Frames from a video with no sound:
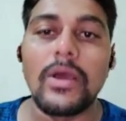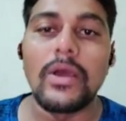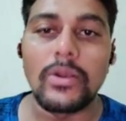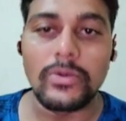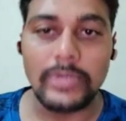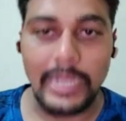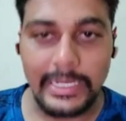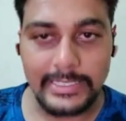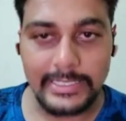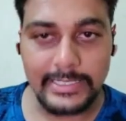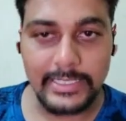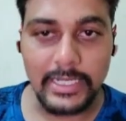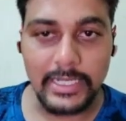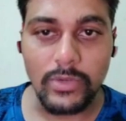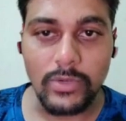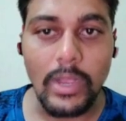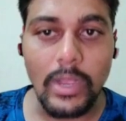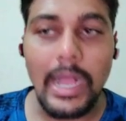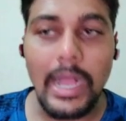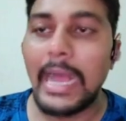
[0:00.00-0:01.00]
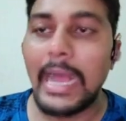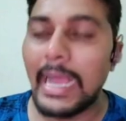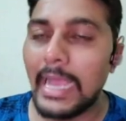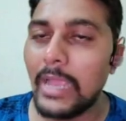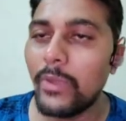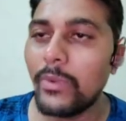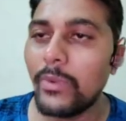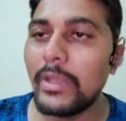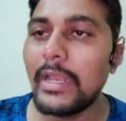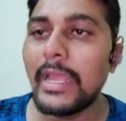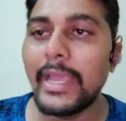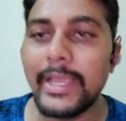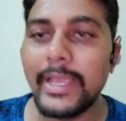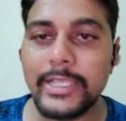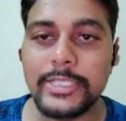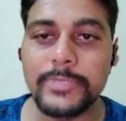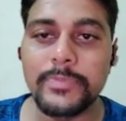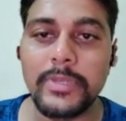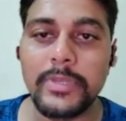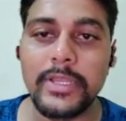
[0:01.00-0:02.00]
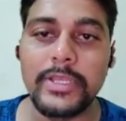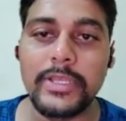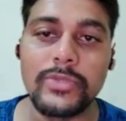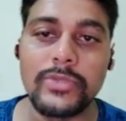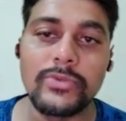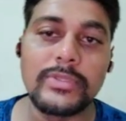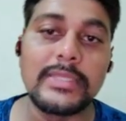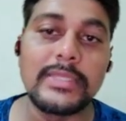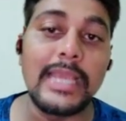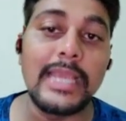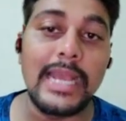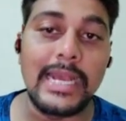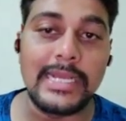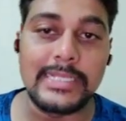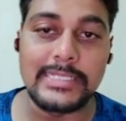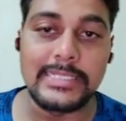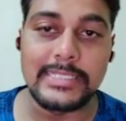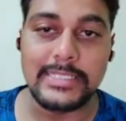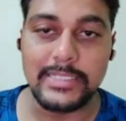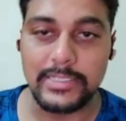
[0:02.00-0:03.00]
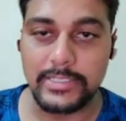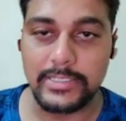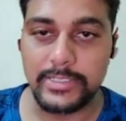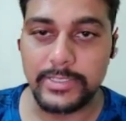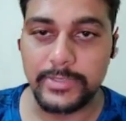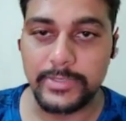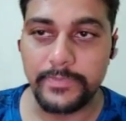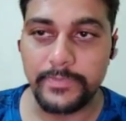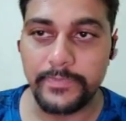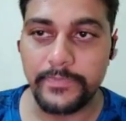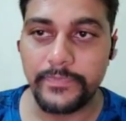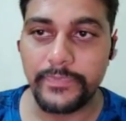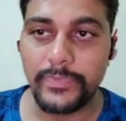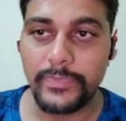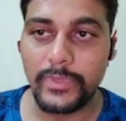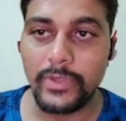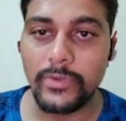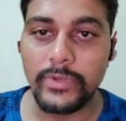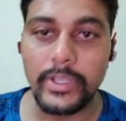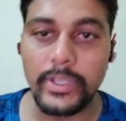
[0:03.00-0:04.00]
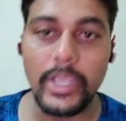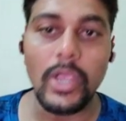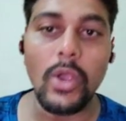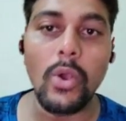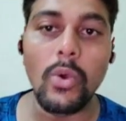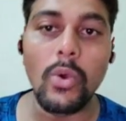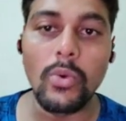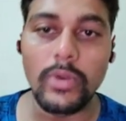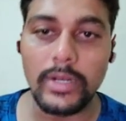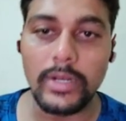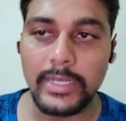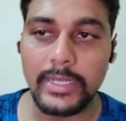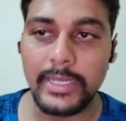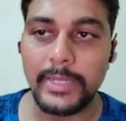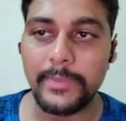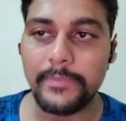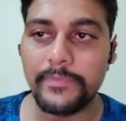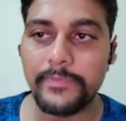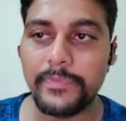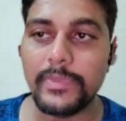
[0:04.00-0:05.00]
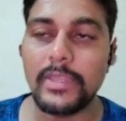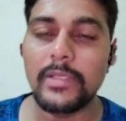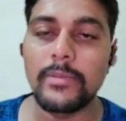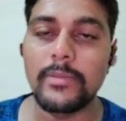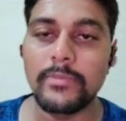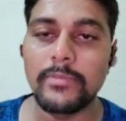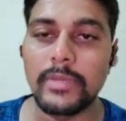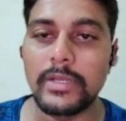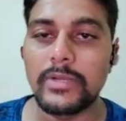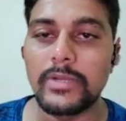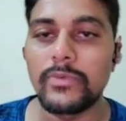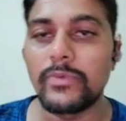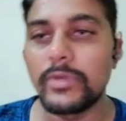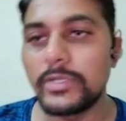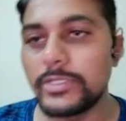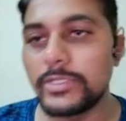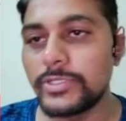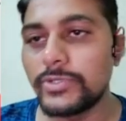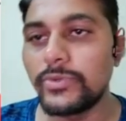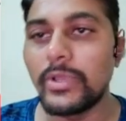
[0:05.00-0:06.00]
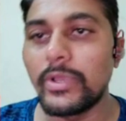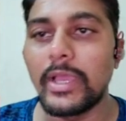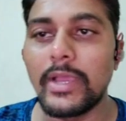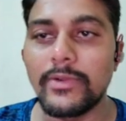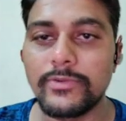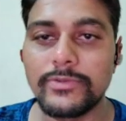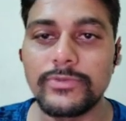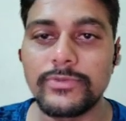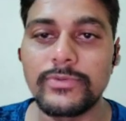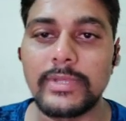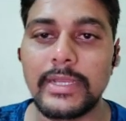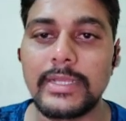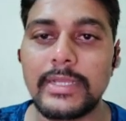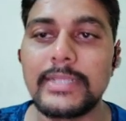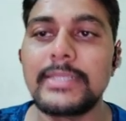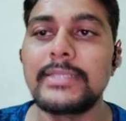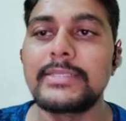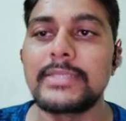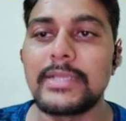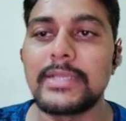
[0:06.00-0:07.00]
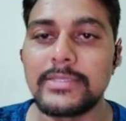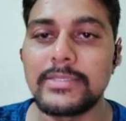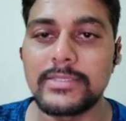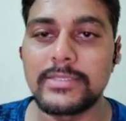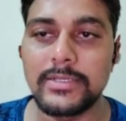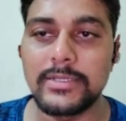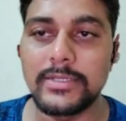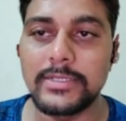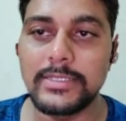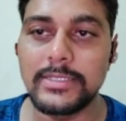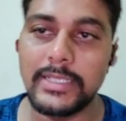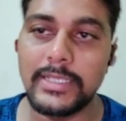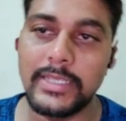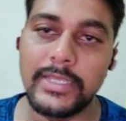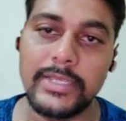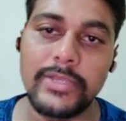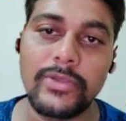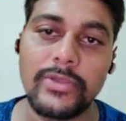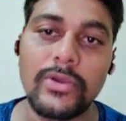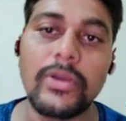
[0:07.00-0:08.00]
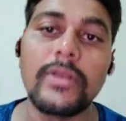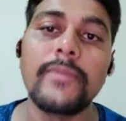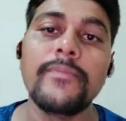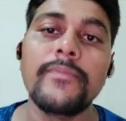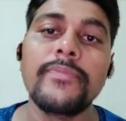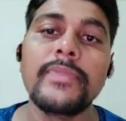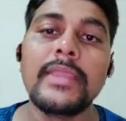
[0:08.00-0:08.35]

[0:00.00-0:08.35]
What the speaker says: Right now, I will explain you the answers, okay, orally. But once you have to write these answers in your